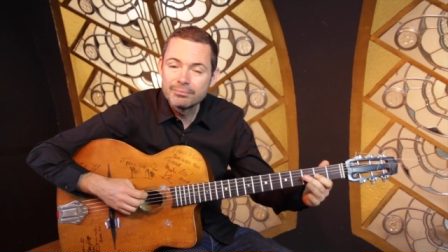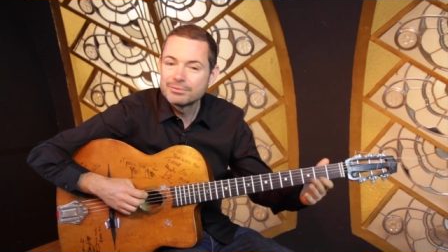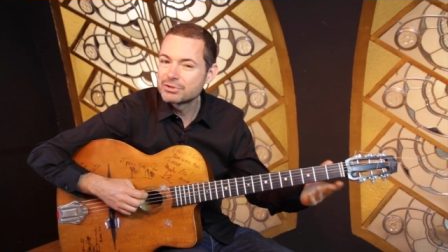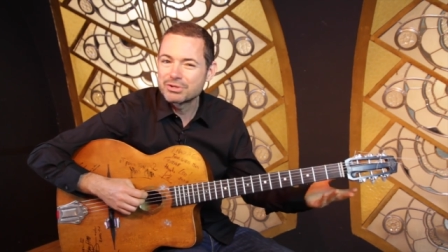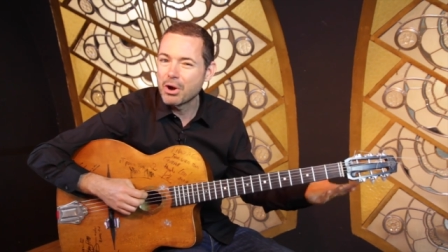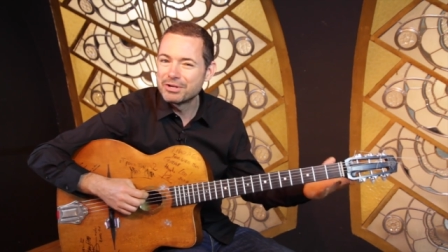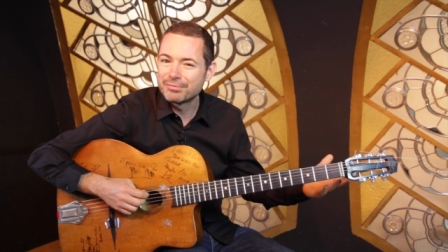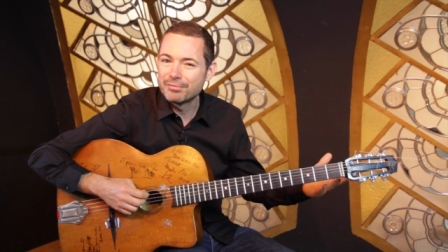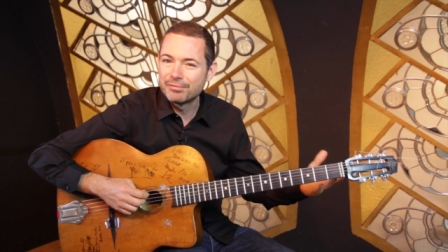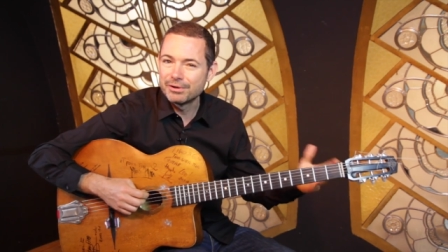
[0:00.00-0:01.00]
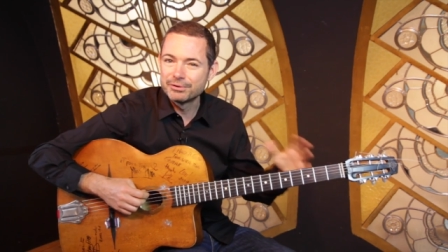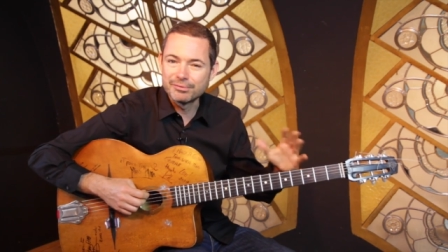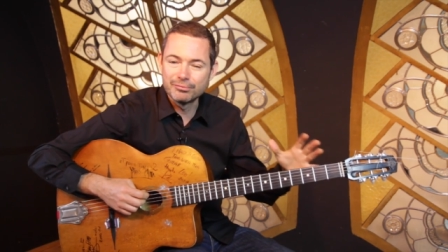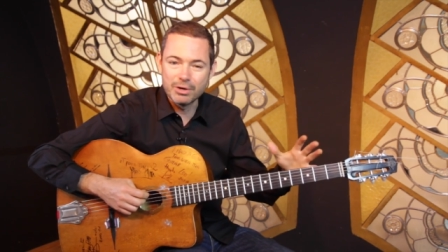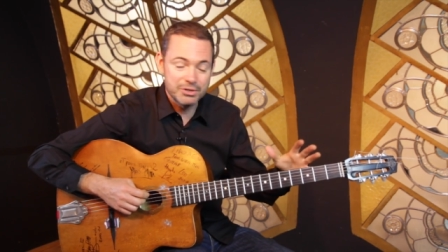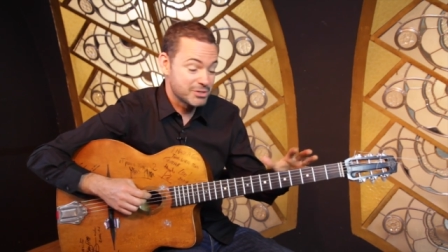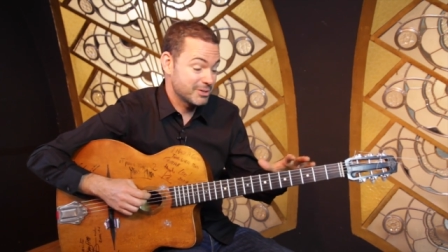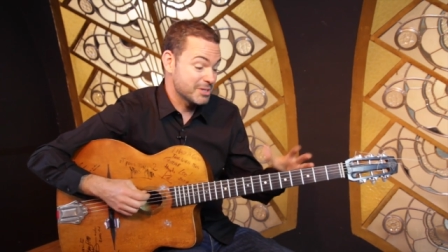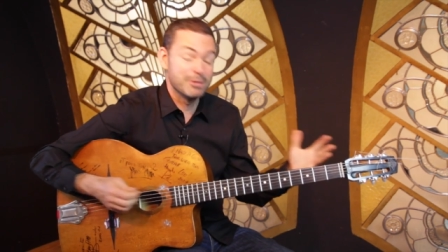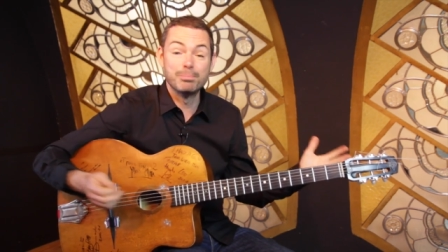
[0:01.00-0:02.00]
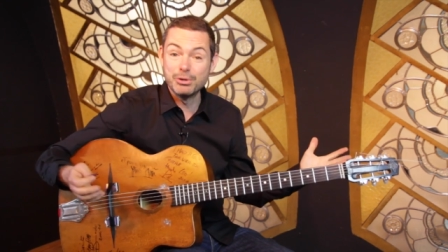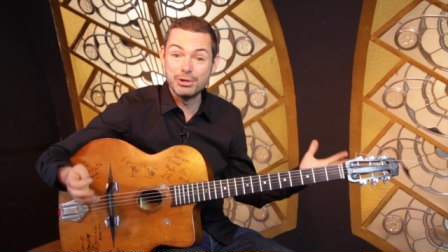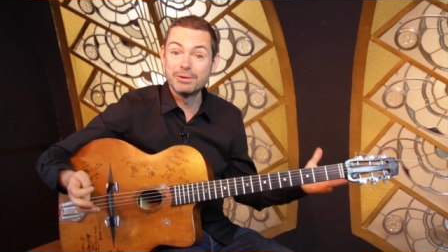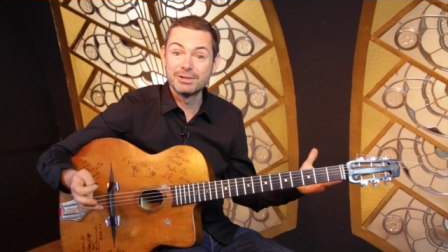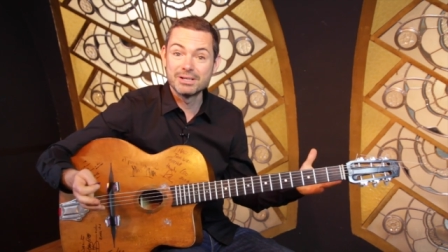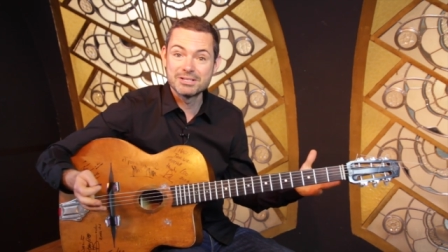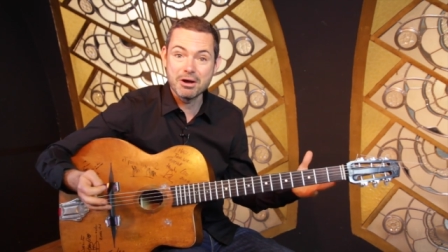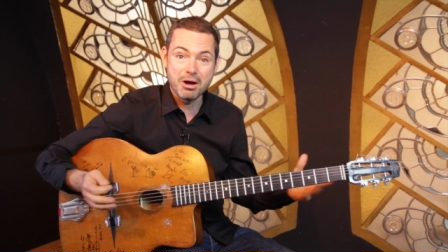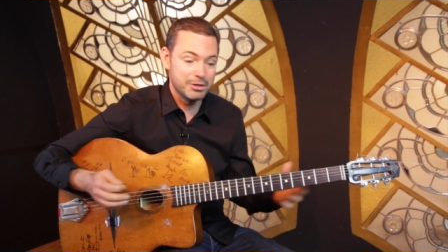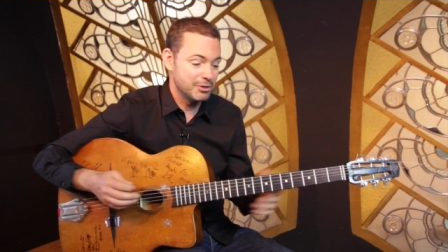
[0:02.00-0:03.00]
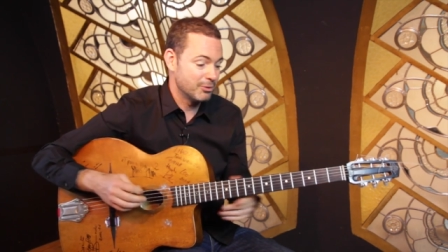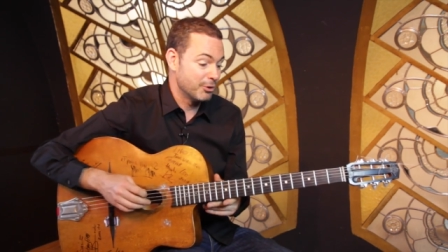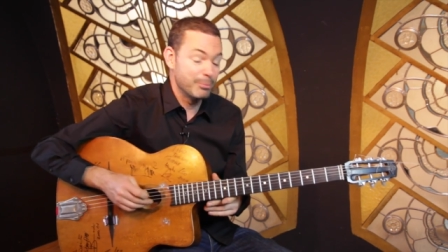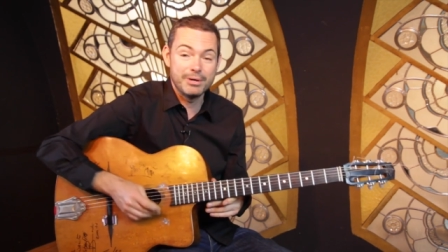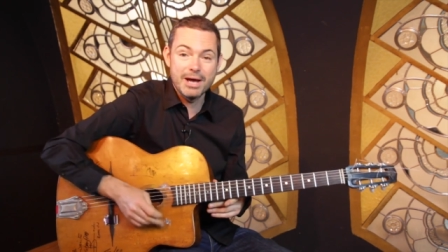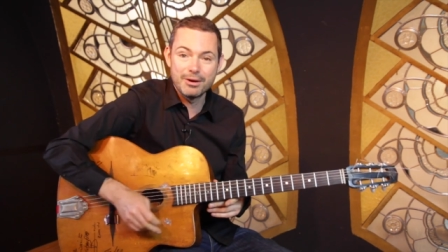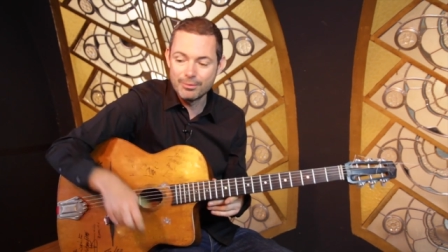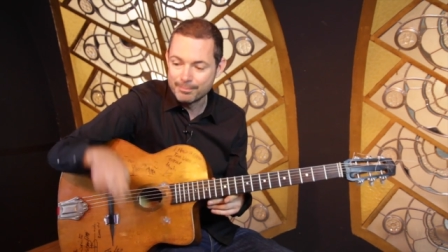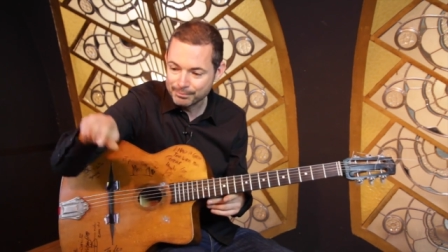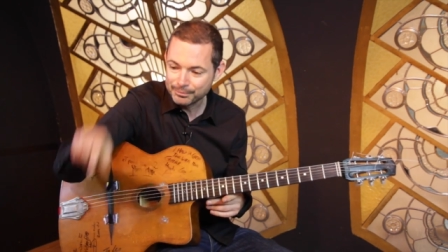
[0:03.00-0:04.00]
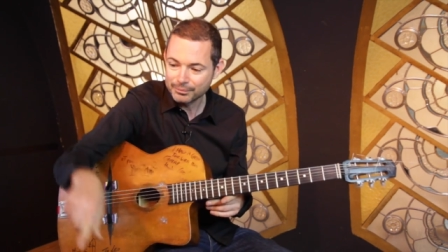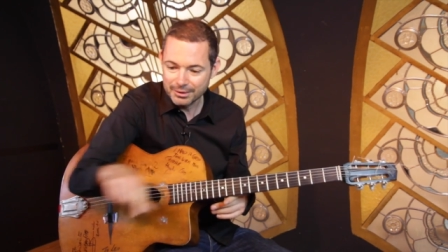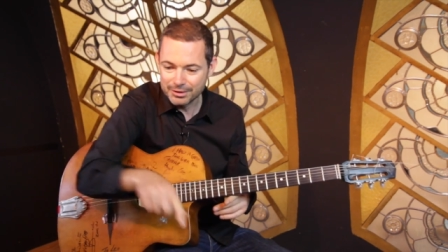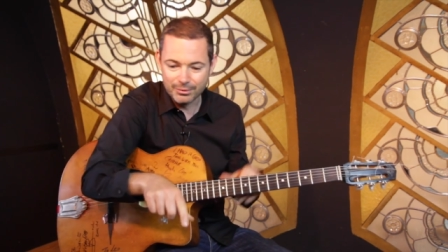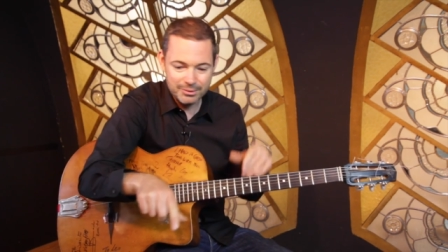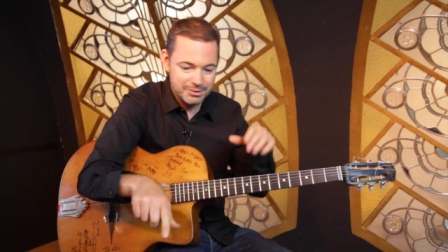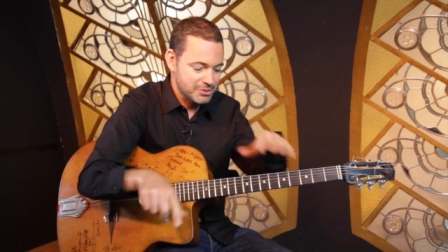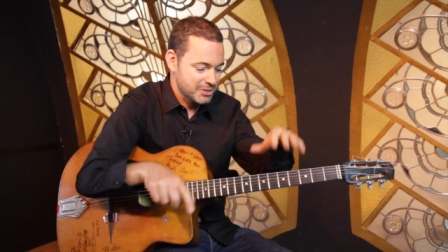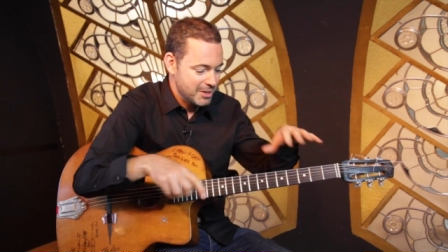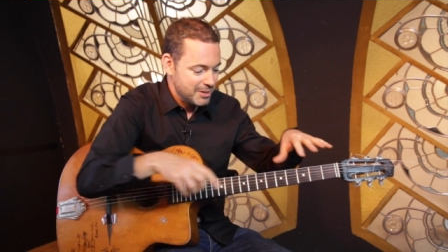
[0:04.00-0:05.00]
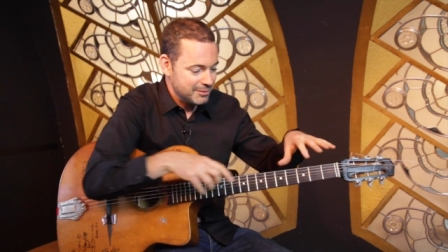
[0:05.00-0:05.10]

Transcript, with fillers: It's just got a different feel, different register. That's the beauty of the guitar, you know, on the piano, you know, it just,